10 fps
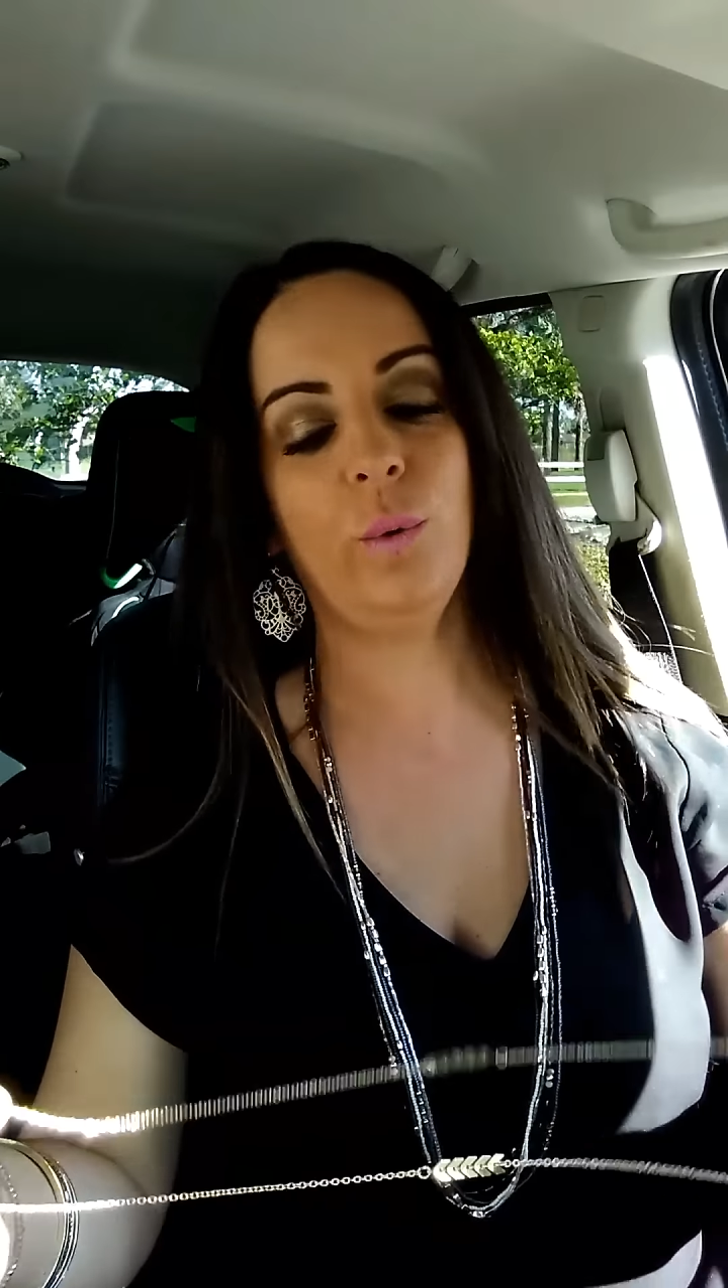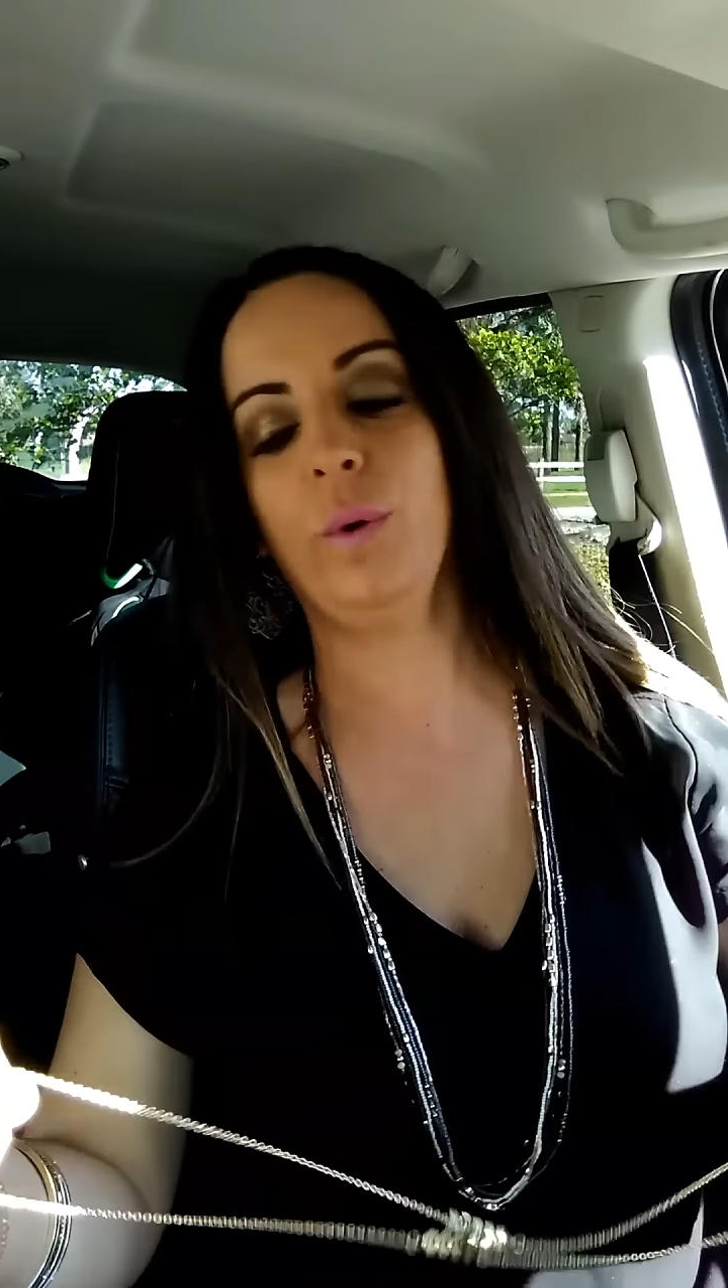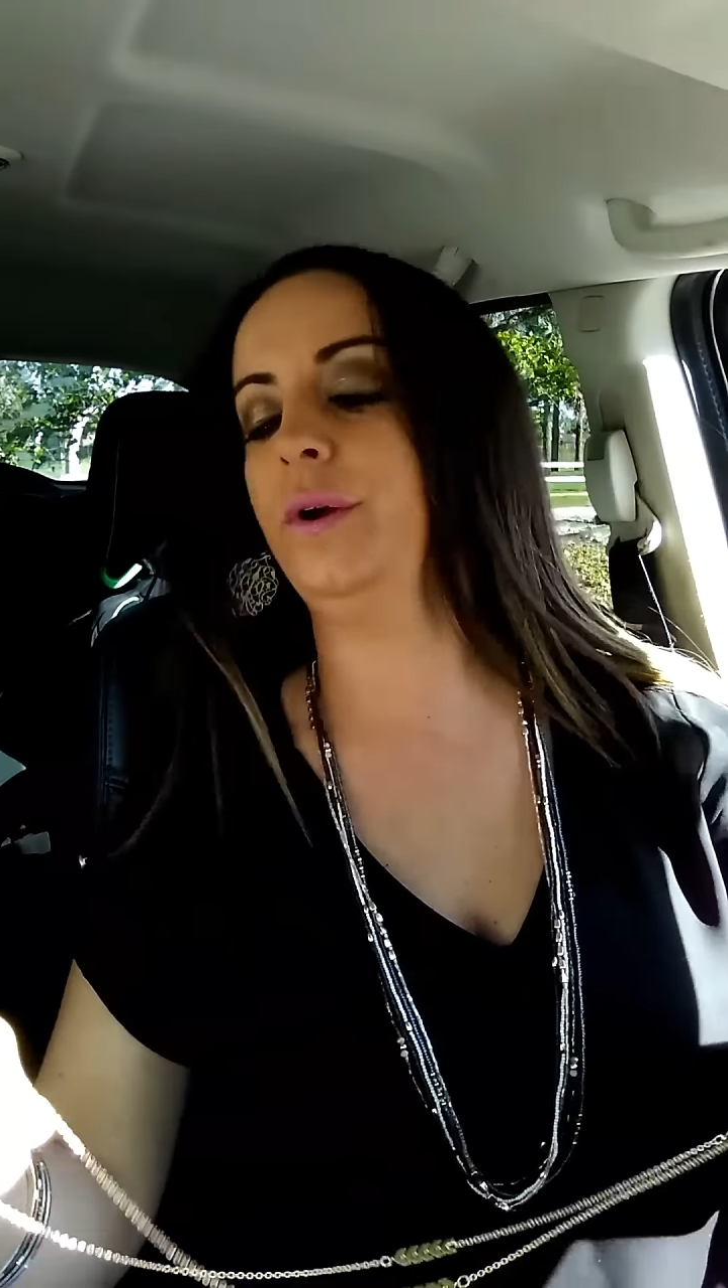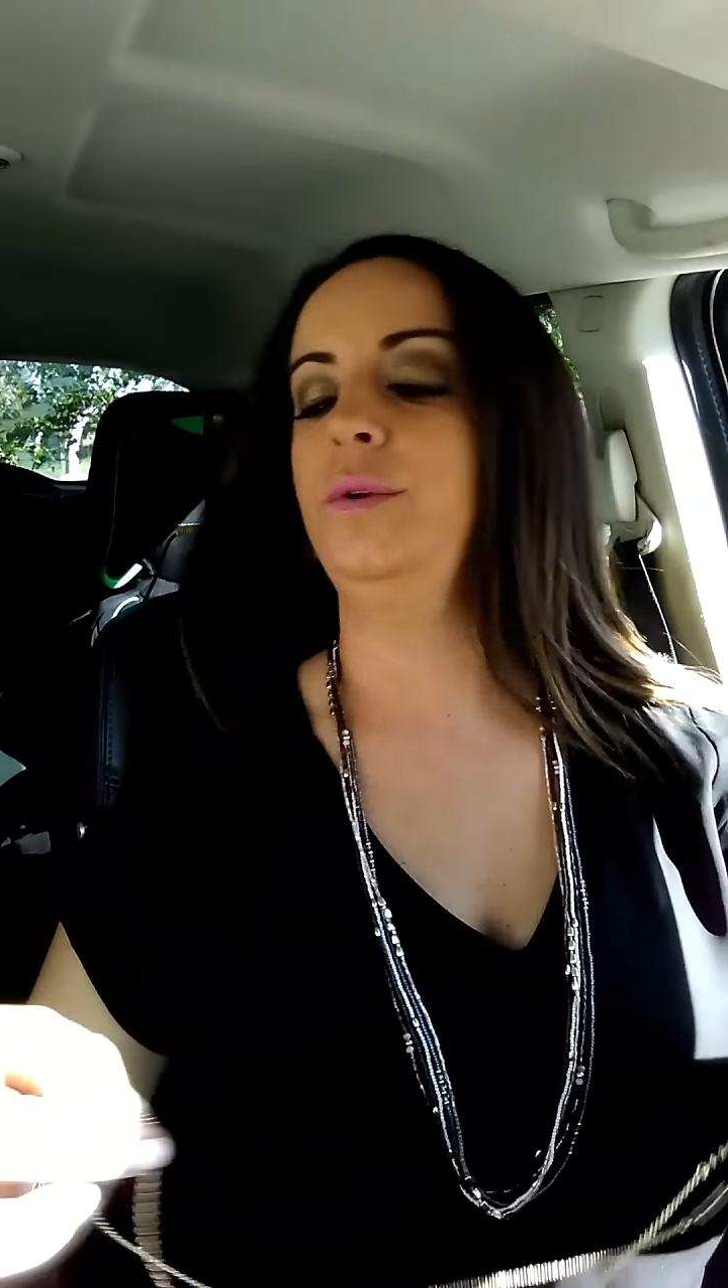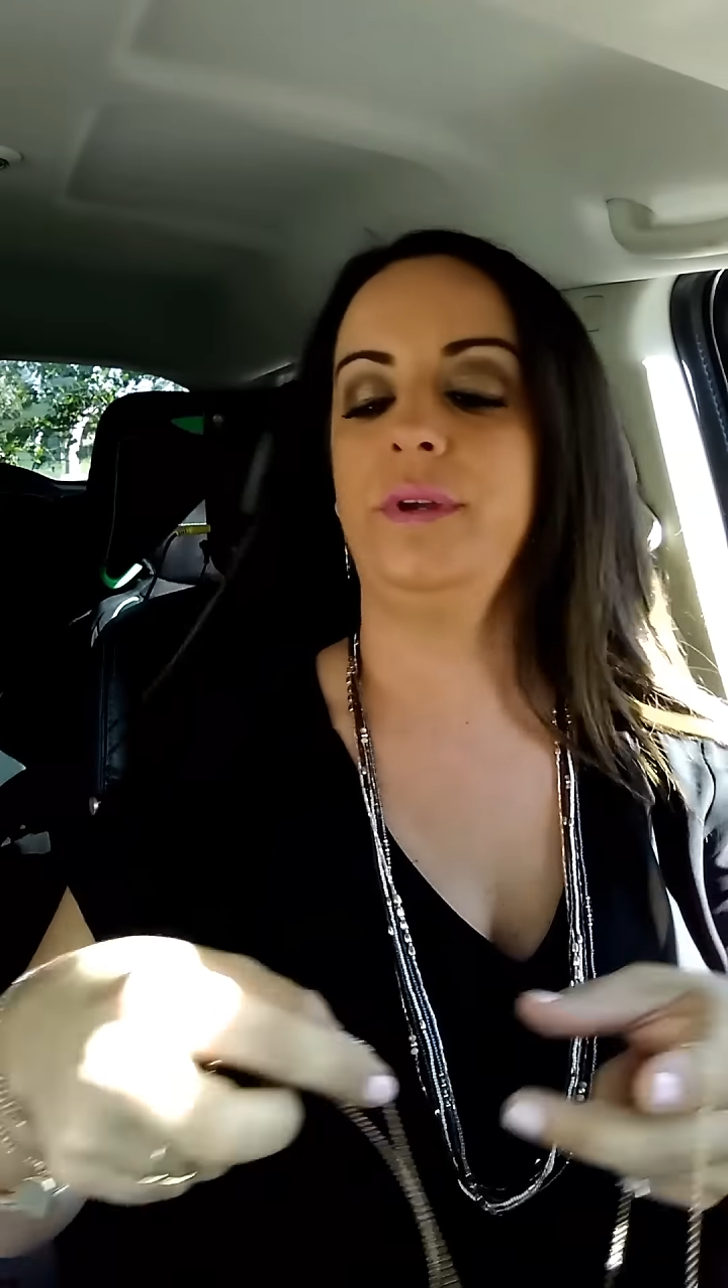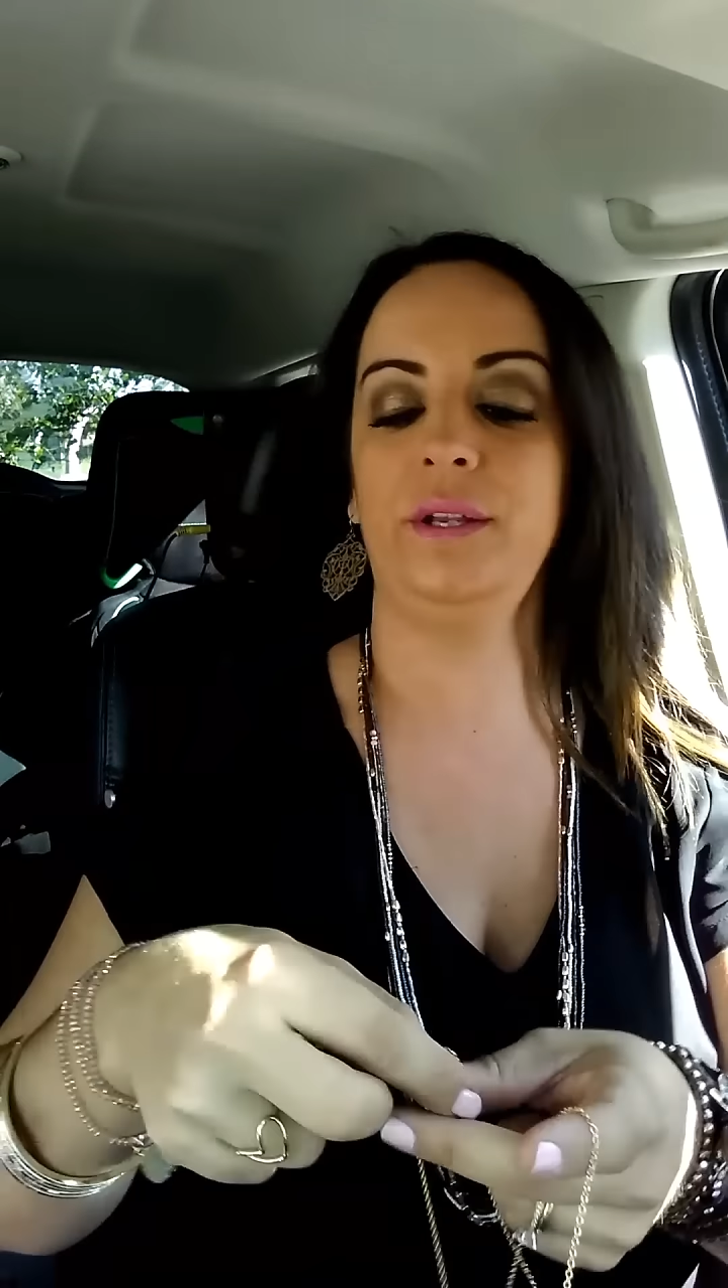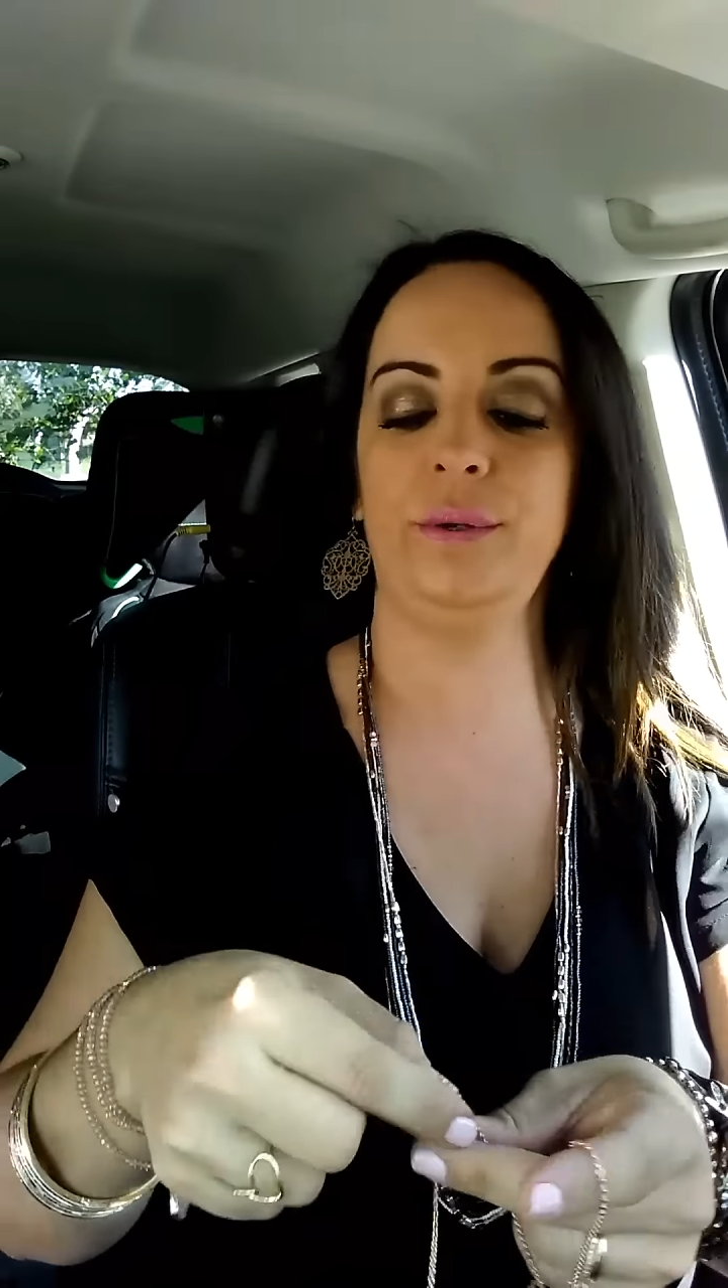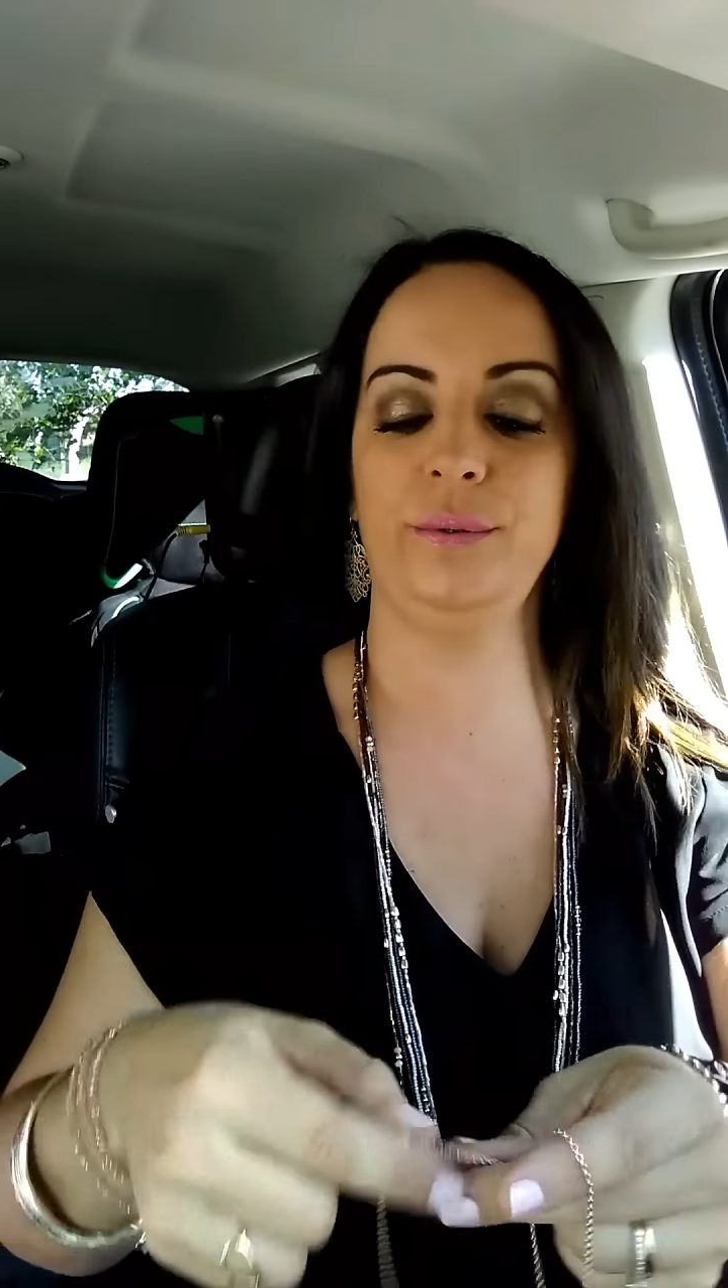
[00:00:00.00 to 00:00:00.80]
or you can